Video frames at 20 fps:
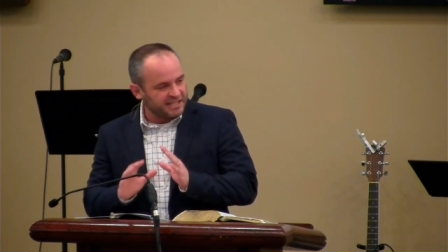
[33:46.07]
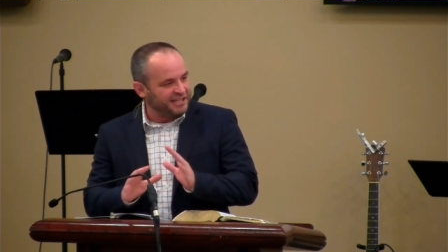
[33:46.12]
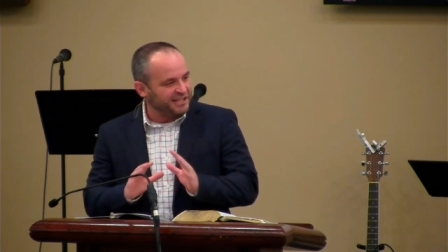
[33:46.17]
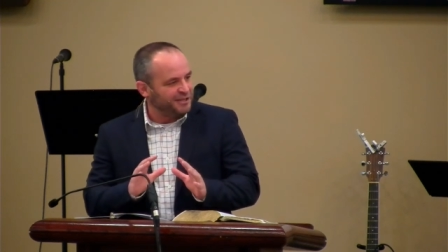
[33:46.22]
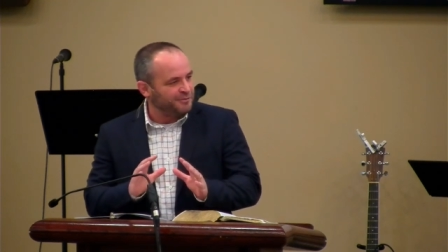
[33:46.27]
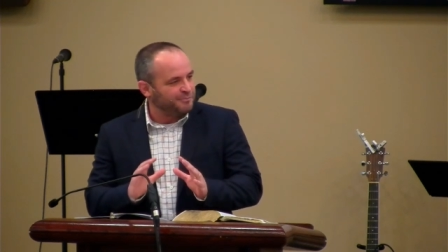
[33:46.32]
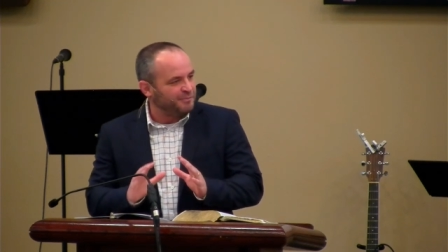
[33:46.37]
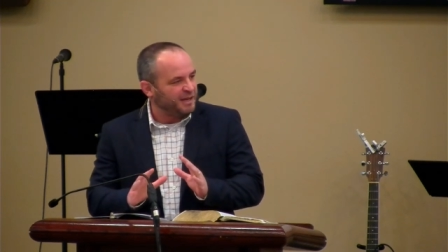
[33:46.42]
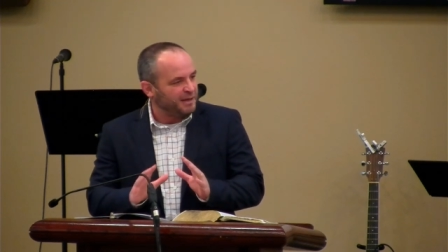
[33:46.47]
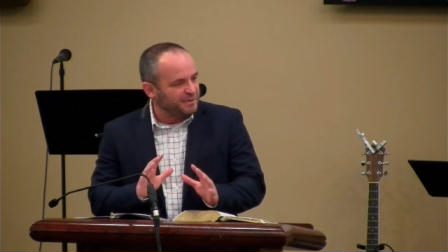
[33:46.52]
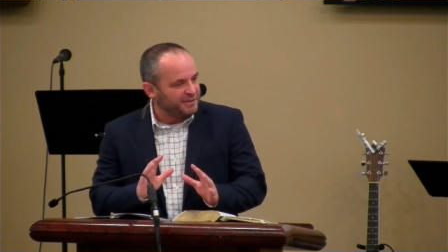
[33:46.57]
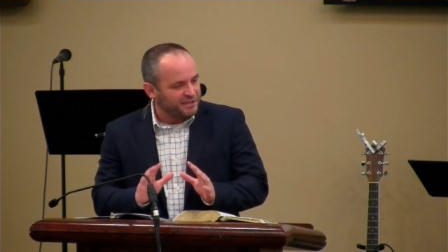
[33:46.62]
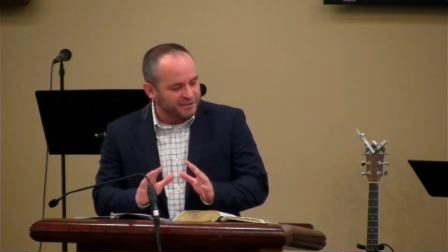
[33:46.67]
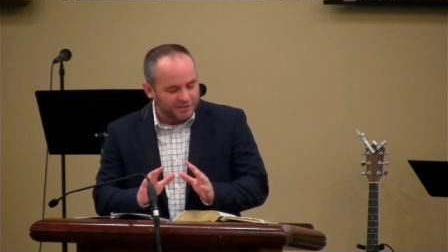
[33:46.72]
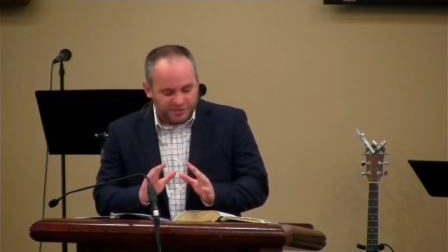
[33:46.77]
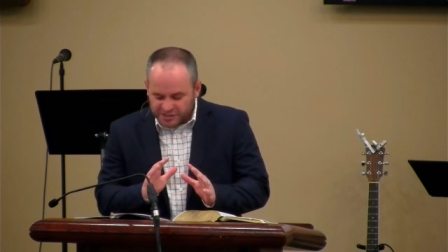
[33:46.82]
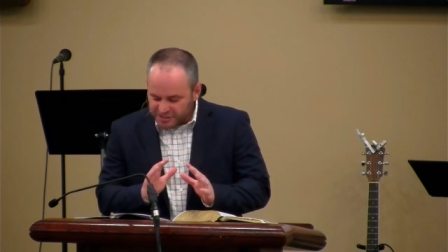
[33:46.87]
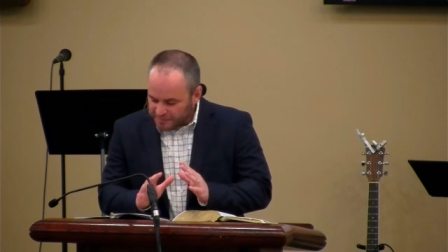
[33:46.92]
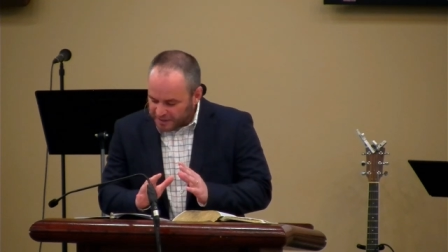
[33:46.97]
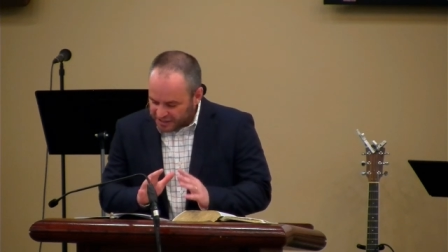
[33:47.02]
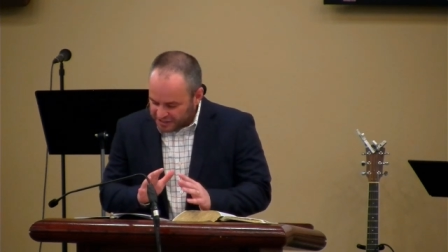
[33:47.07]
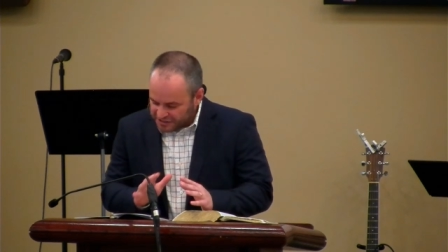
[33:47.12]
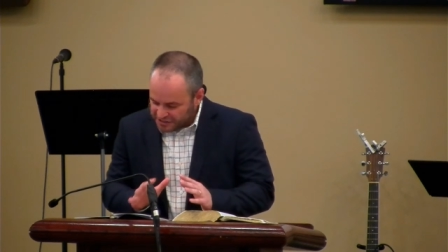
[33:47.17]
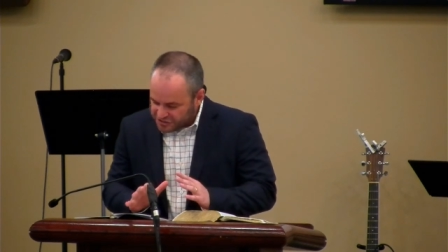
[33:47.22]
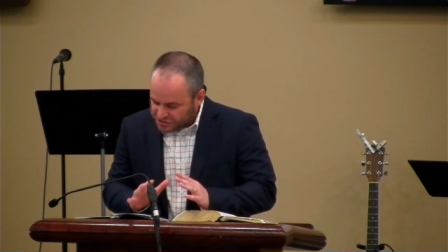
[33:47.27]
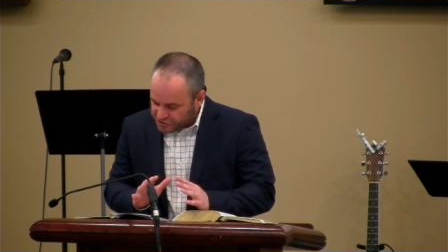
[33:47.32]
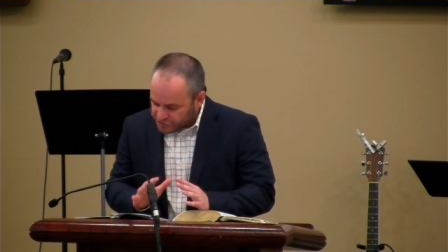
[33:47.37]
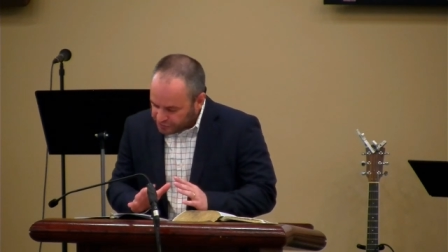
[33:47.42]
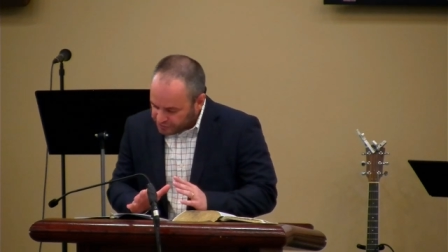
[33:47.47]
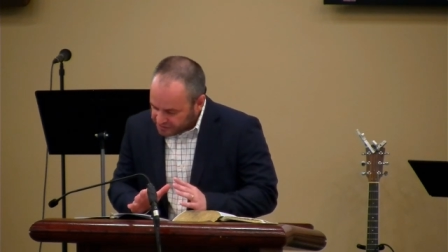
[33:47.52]
again, maybe there's some
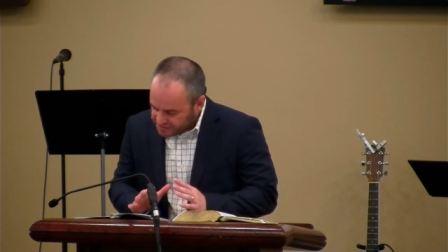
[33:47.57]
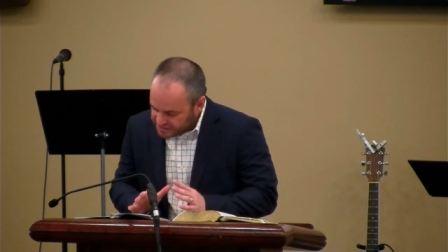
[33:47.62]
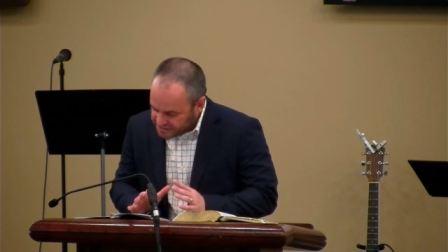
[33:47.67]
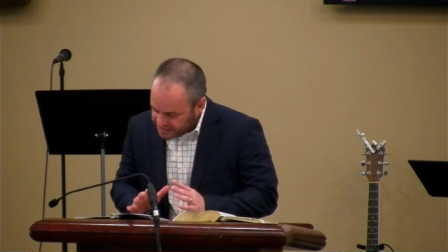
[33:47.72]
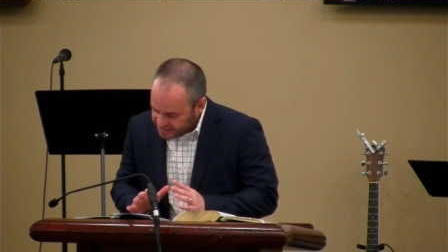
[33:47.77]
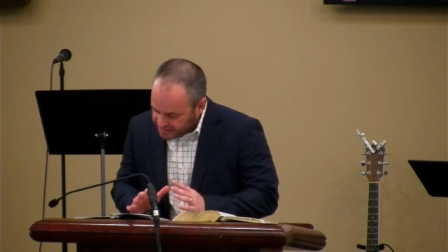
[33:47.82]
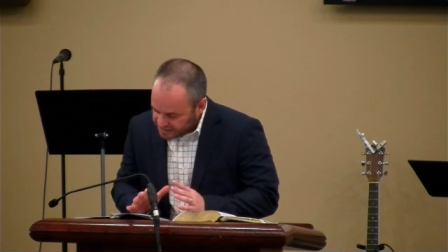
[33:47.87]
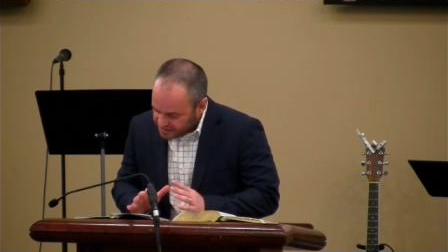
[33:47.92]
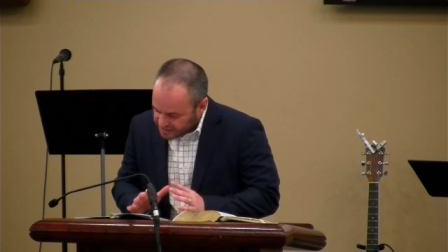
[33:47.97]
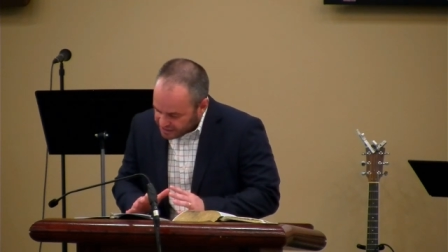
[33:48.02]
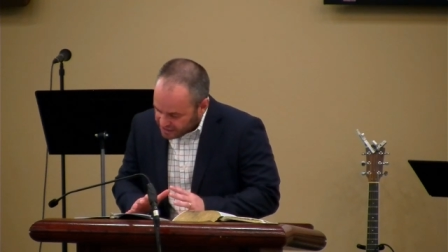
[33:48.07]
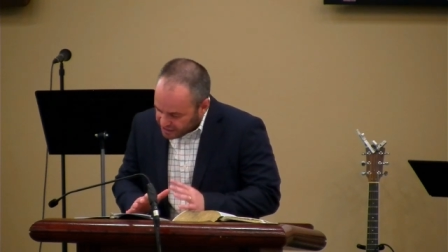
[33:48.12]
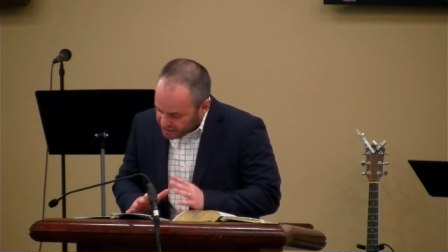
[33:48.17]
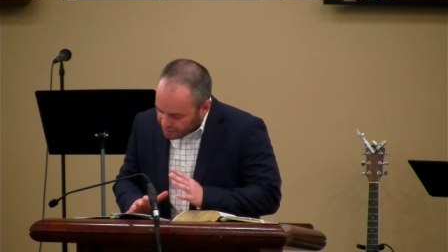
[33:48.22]
uncertainty